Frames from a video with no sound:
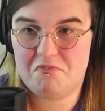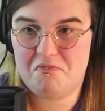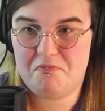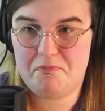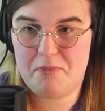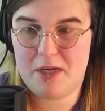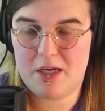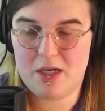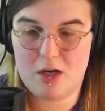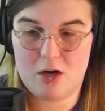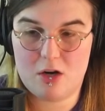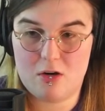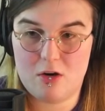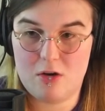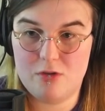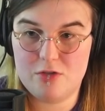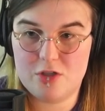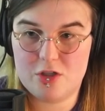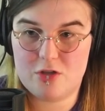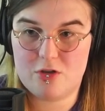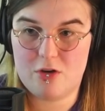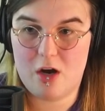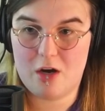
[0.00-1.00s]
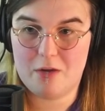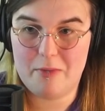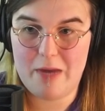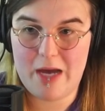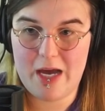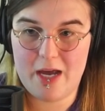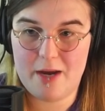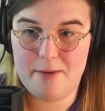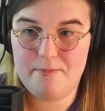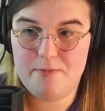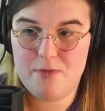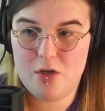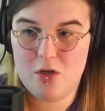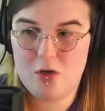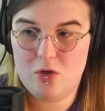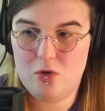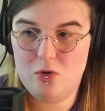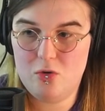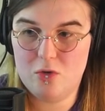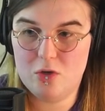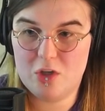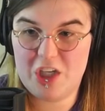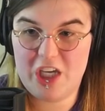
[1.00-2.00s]
pick our own strongman
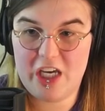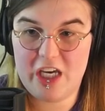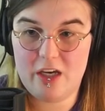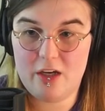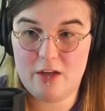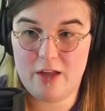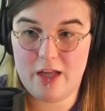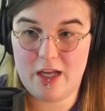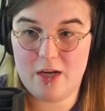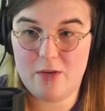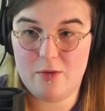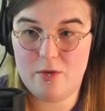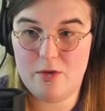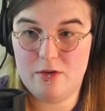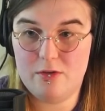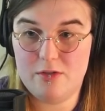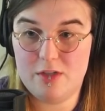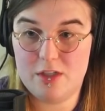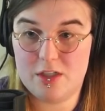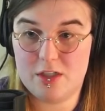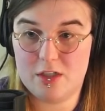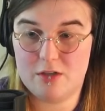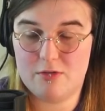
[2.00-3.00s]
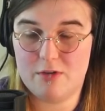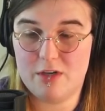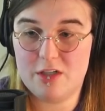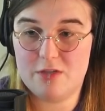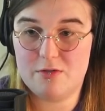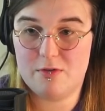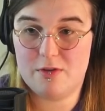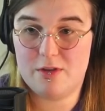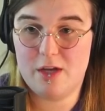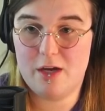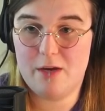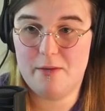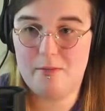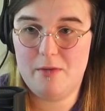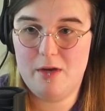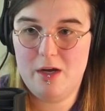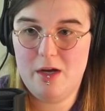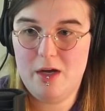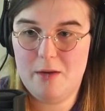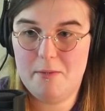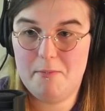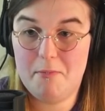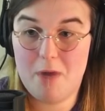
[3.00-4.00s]
who will kill anyone who disagrees with them,
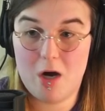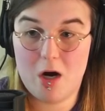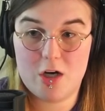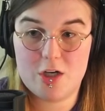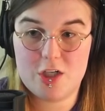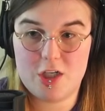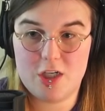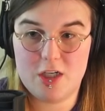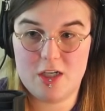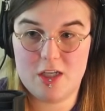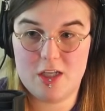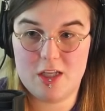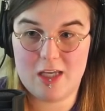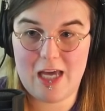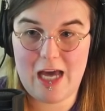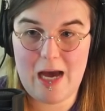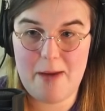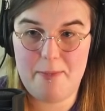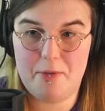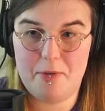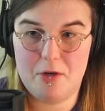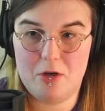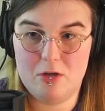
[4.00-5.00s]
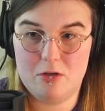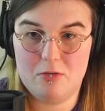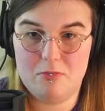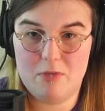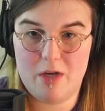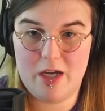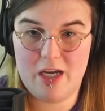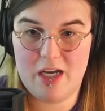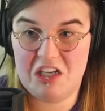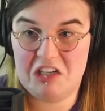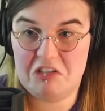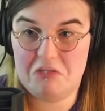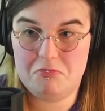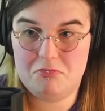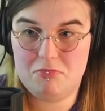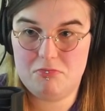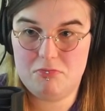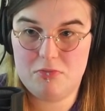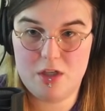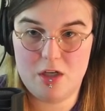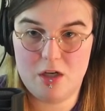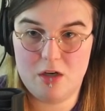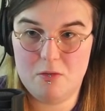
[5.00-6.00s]
march into the capital, and
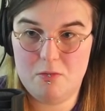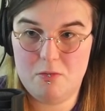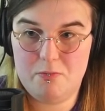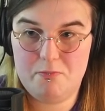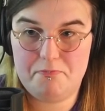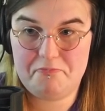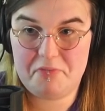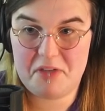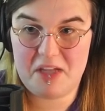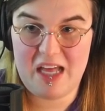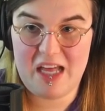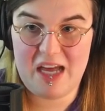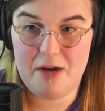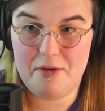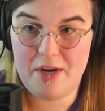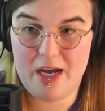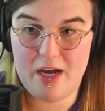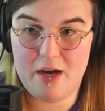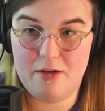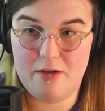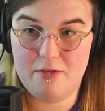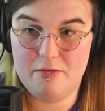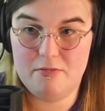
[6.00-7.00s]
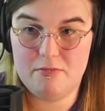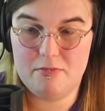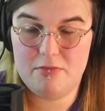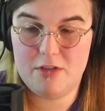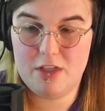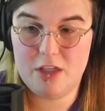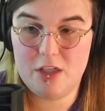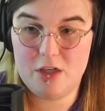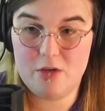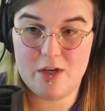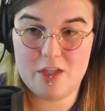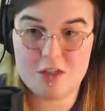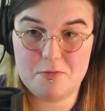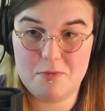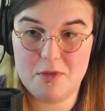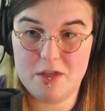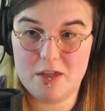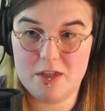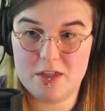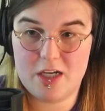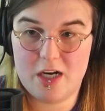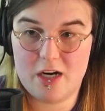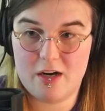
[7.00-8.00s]
you know plow down the U.S.
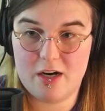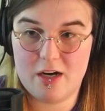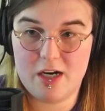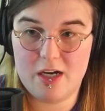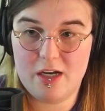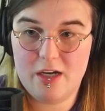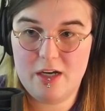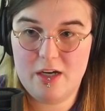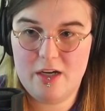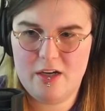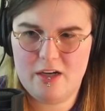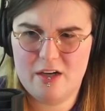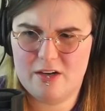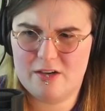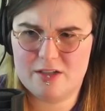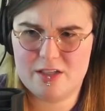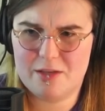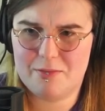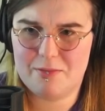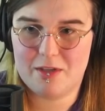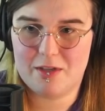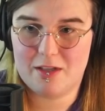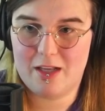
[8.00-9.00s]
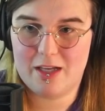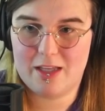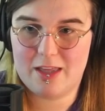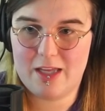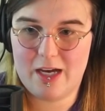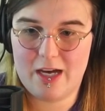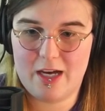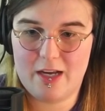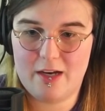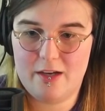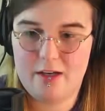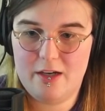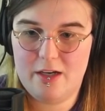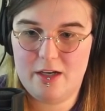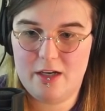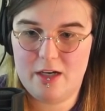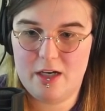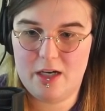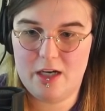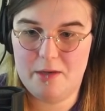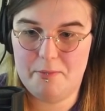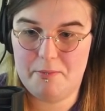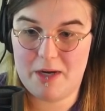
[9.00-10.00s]
military or something like that.
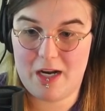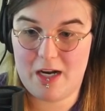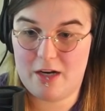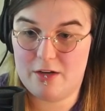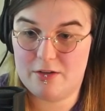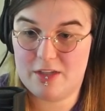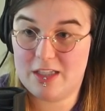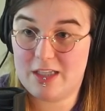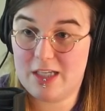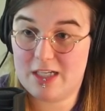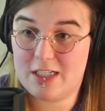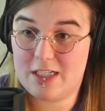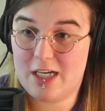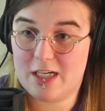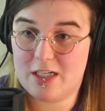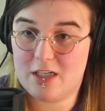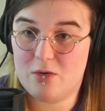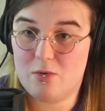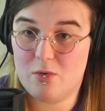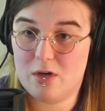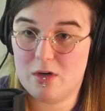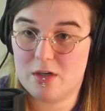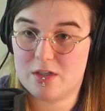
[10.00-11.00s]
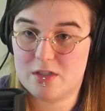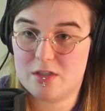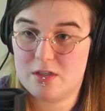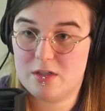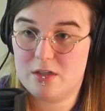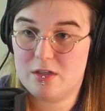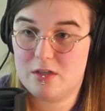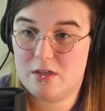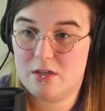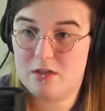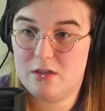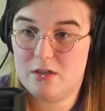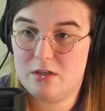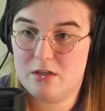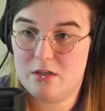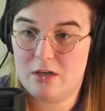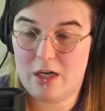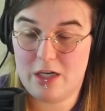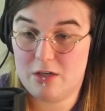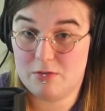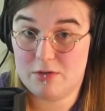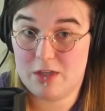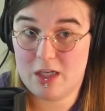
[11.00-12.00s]
Uh, but I don't think that tactic works.
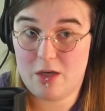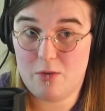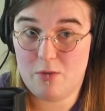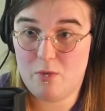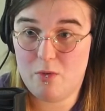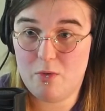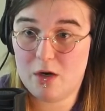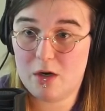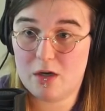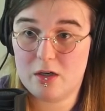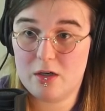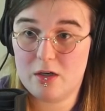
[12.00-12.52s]
I don't think it will work.